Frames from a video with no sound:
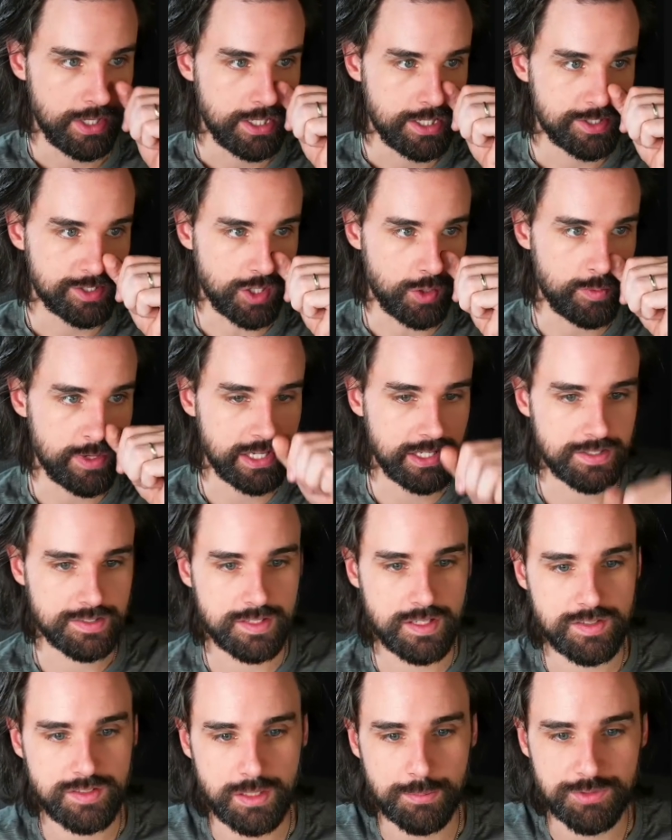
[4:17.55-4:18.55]
So we can
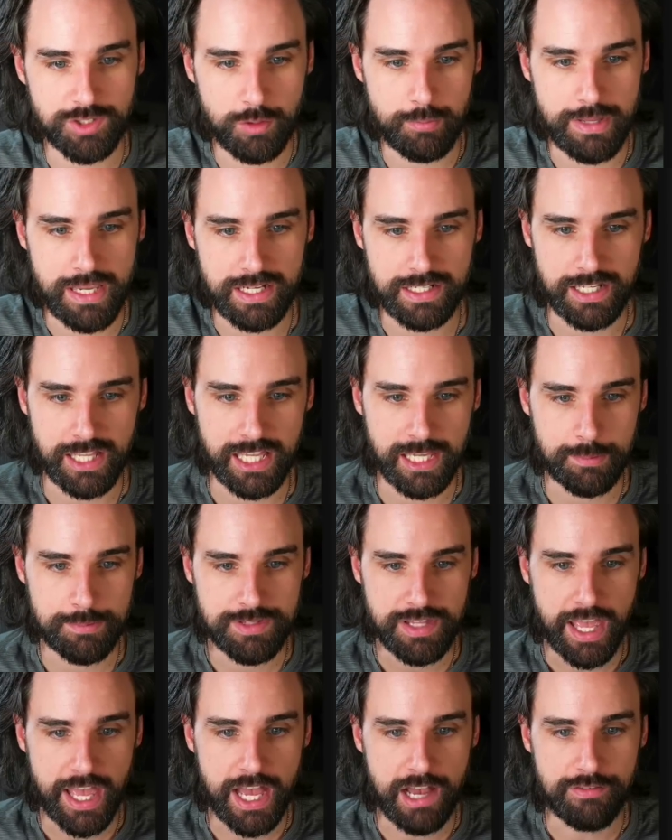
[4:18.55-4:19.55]
see some domain
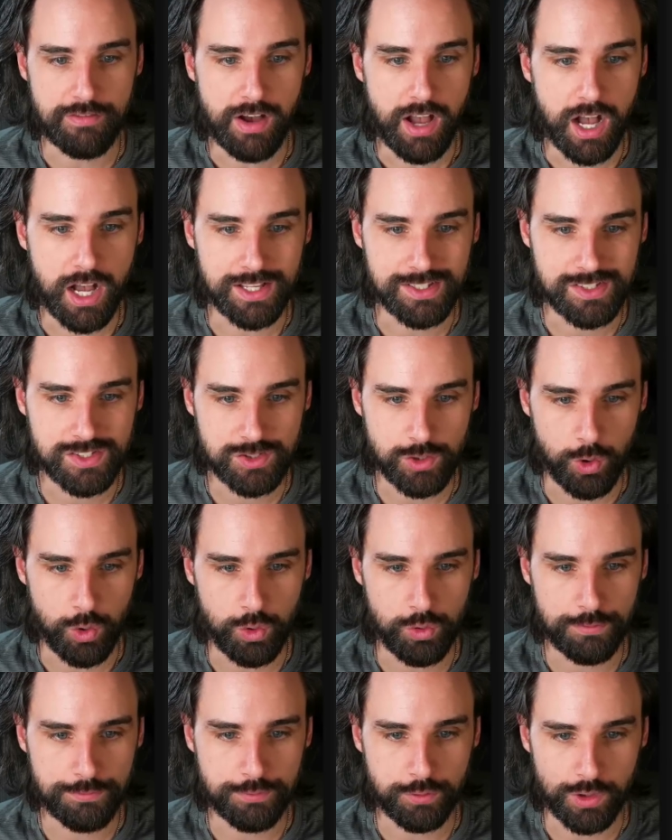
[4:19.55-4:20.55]
names have uh,
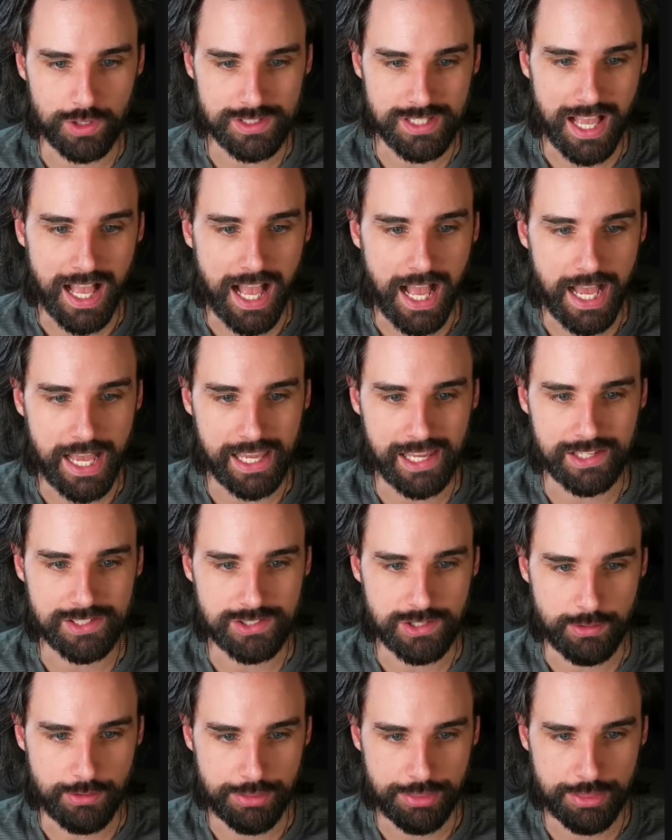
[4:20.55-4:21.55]
sold for as high
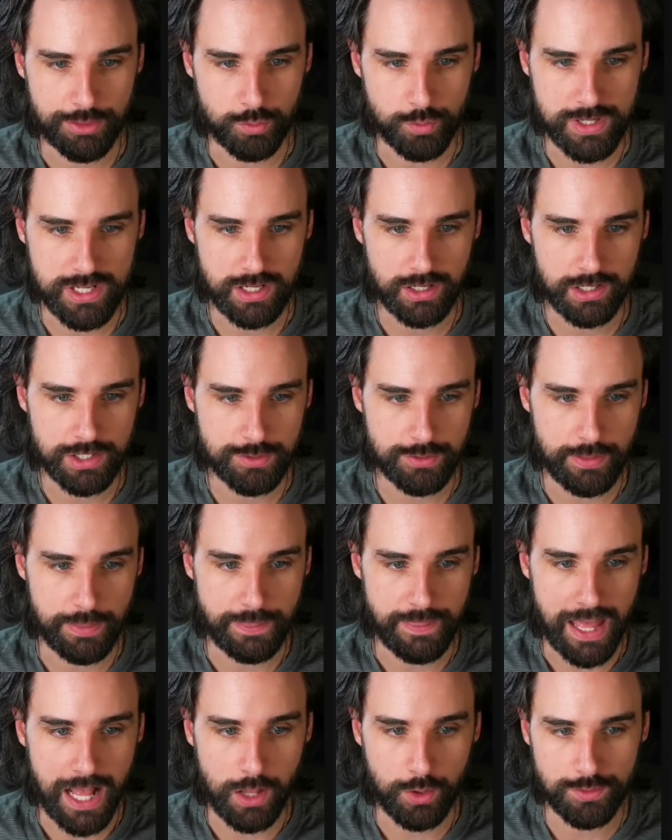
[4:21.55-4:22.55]
as, you know, three hundred
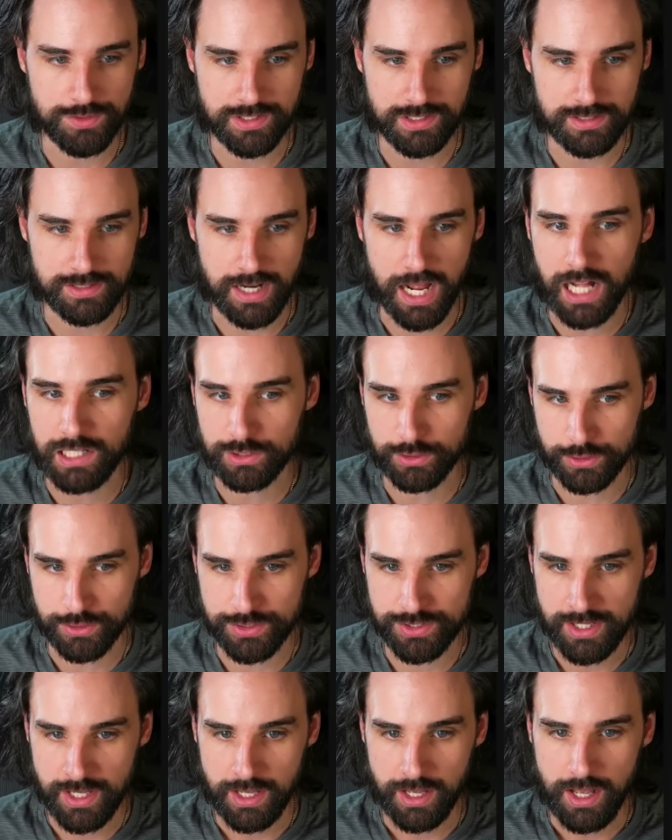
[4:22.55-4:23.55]
thousand
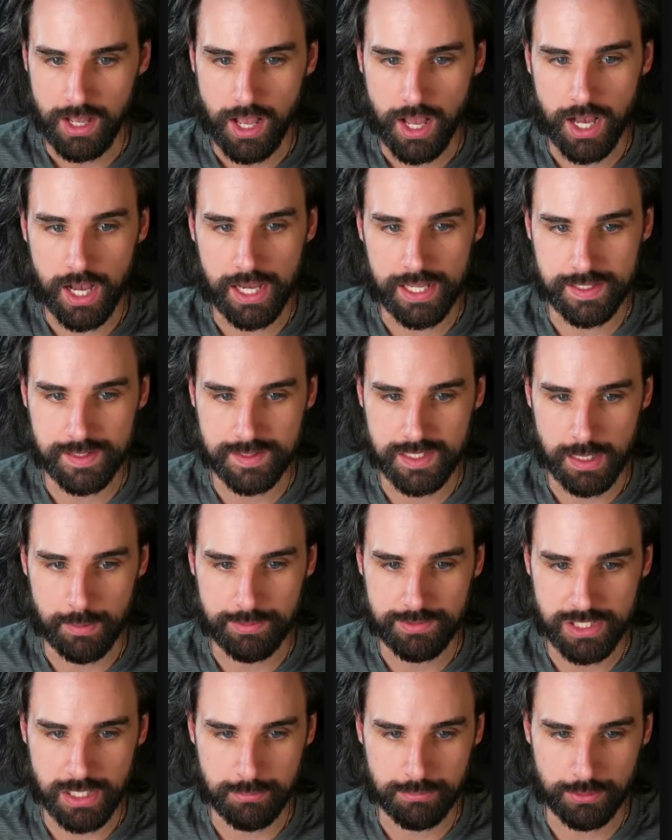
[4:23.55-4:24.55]
dollars uh, in
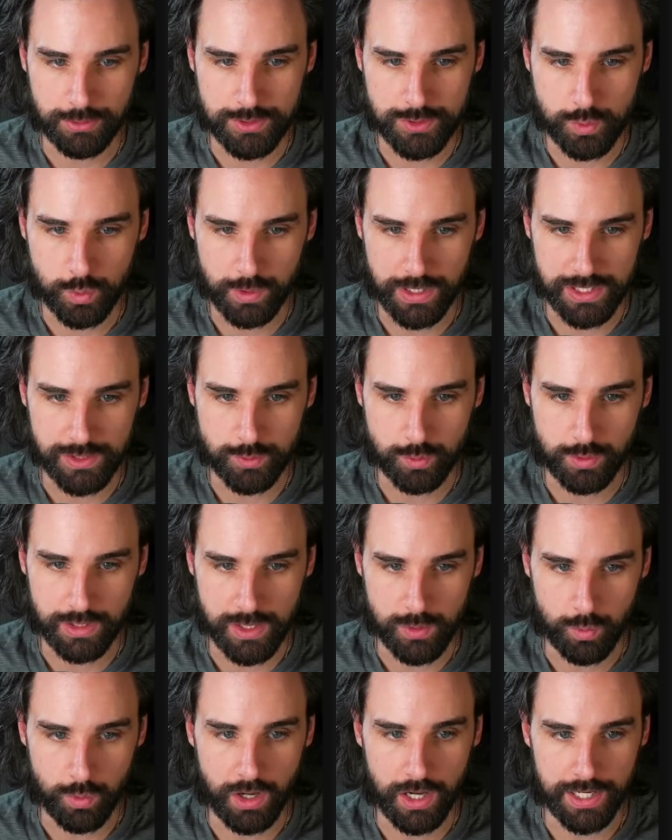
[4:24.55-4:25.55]
September twenty
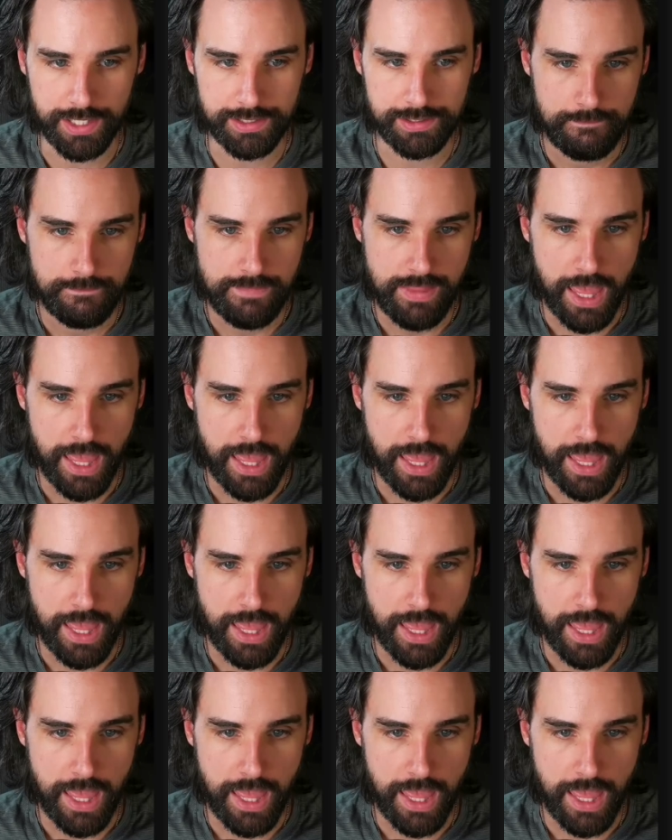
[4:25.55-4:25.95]
twenty-one.